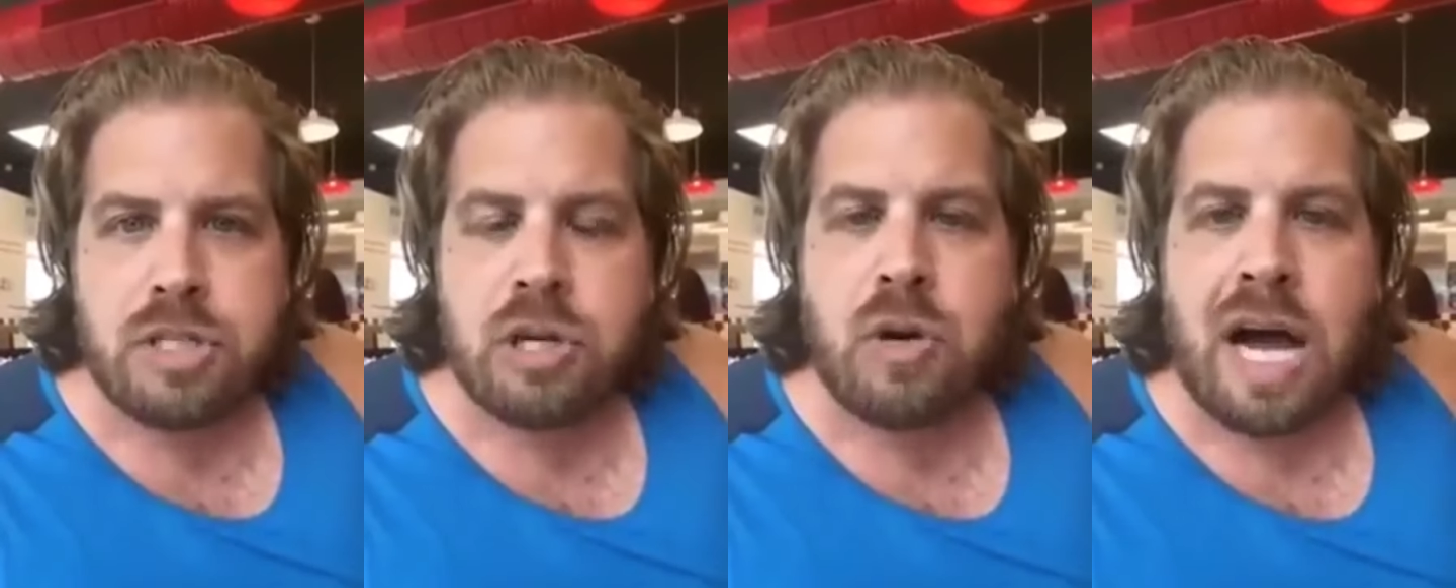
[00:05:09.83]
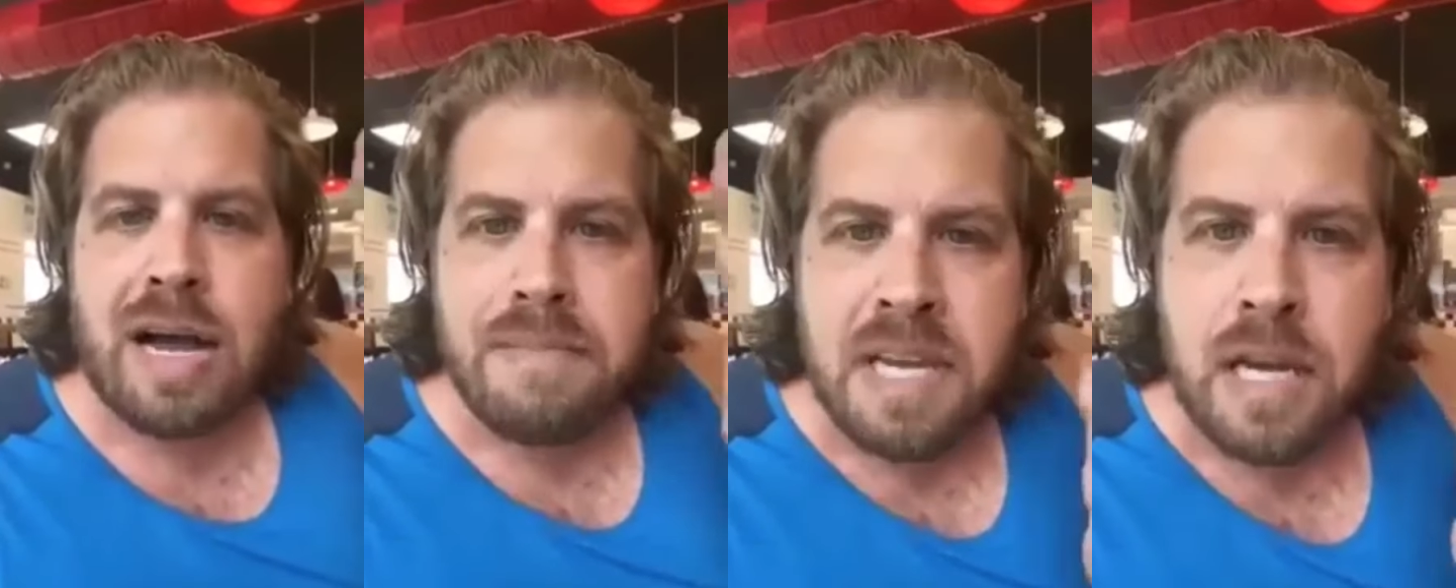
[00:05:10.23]
So
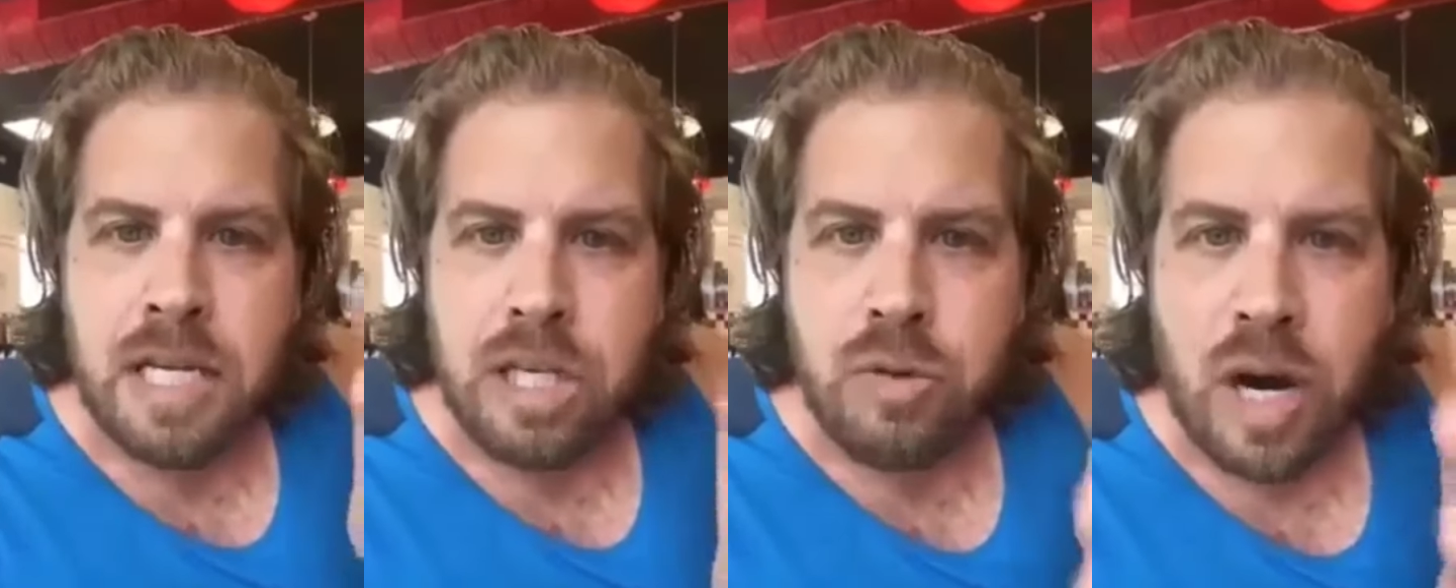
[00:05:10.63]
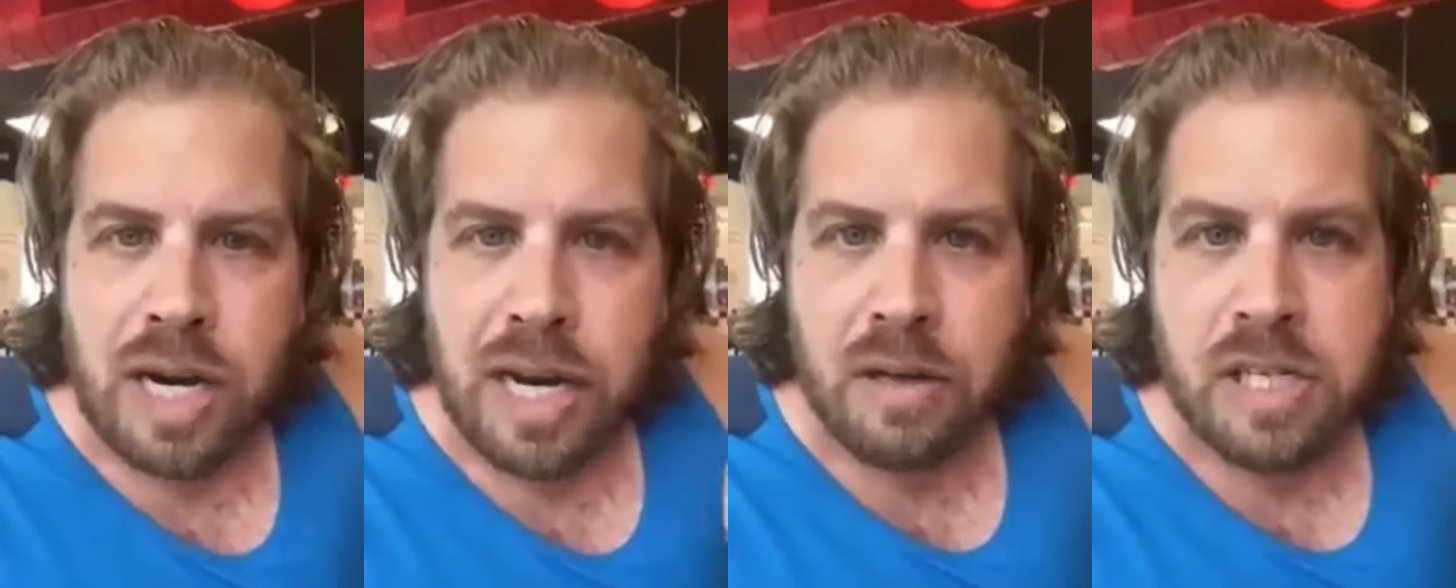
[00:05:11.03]
I'm telling you
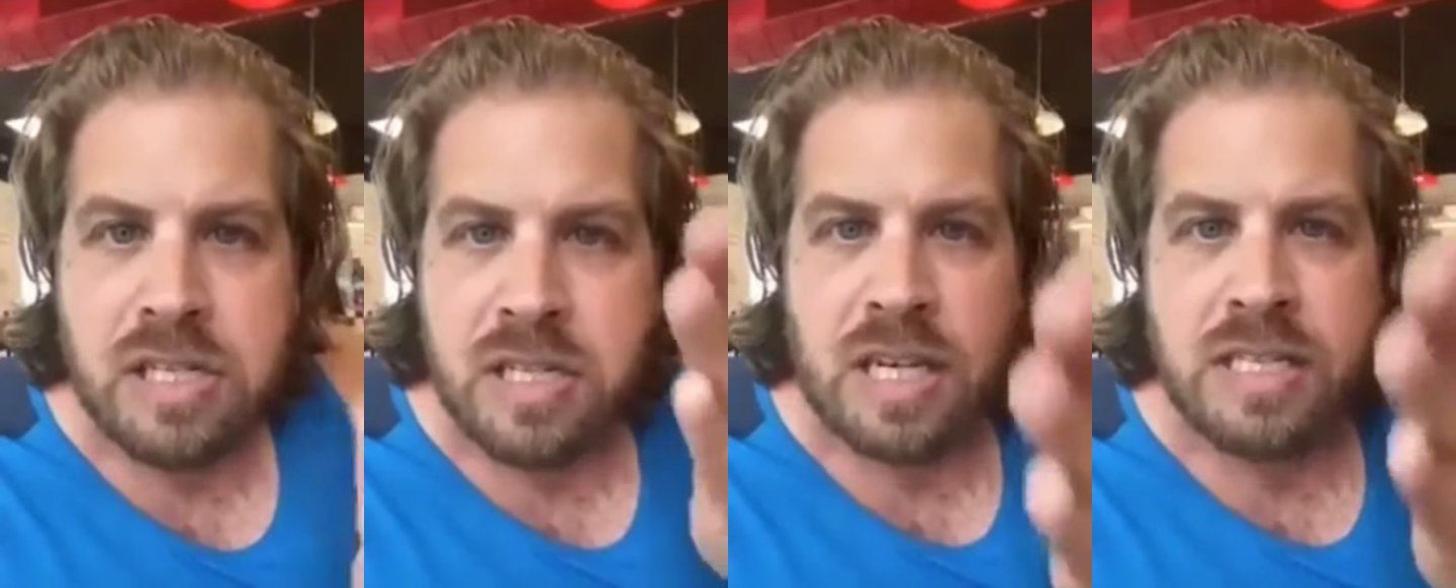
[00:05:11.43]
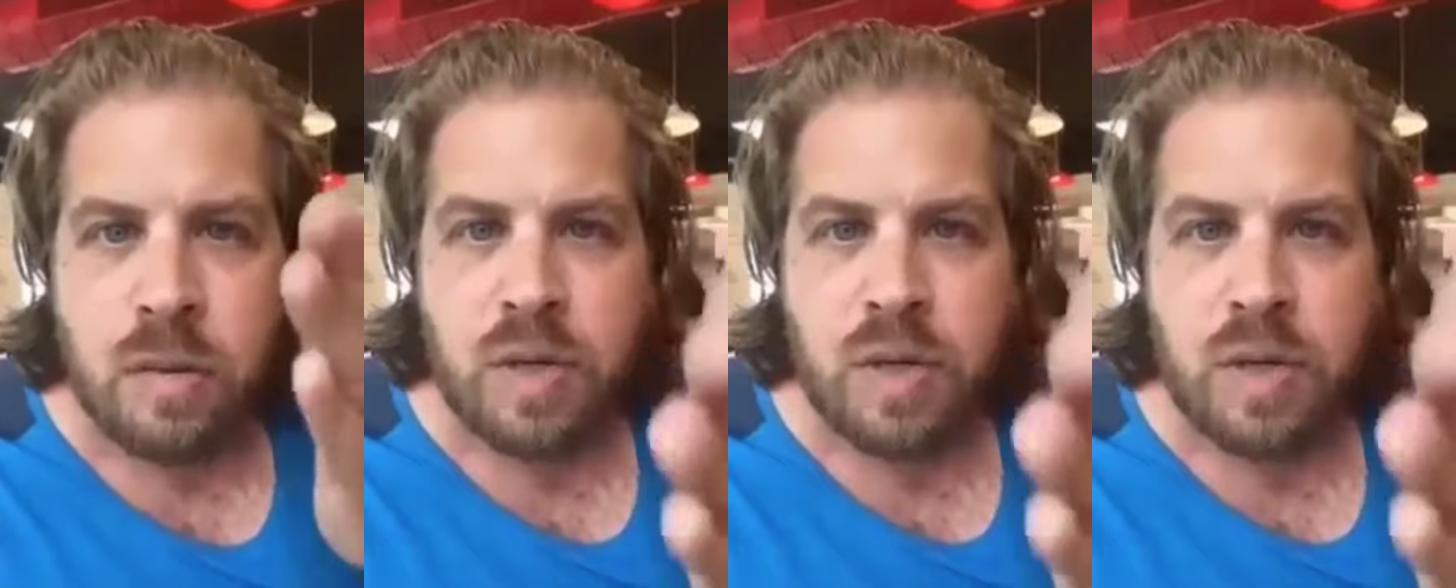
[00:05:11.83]
right now, just as I said